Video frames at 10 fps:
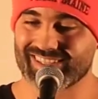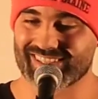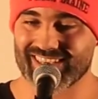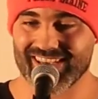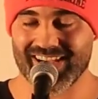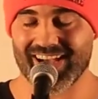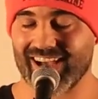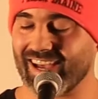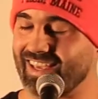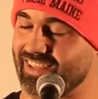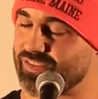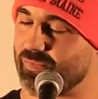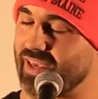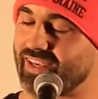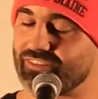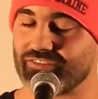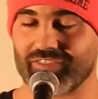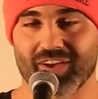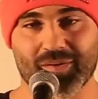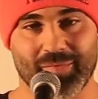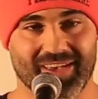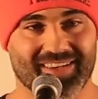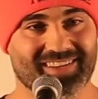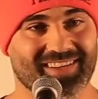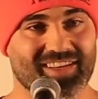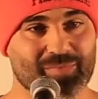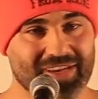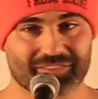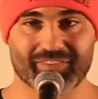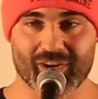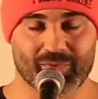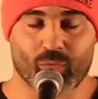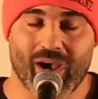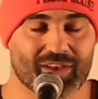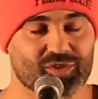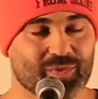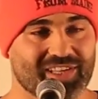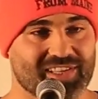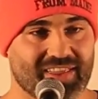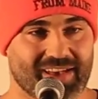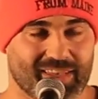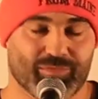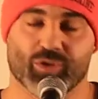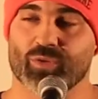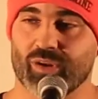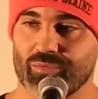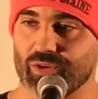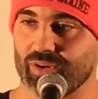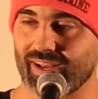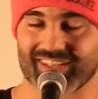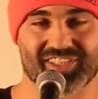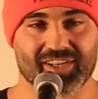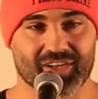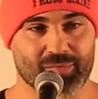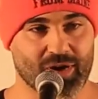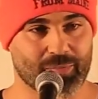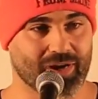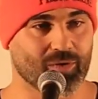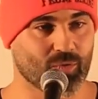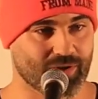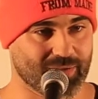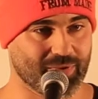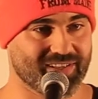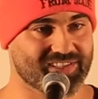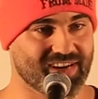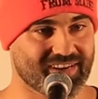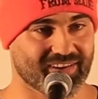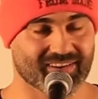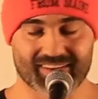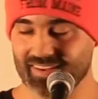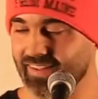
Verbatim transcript: this guy is making fun of me. He's making fun of me. Why else would he say that? Keep doing what I'm doing. I got stung in the mouth by a hornet playing soccer.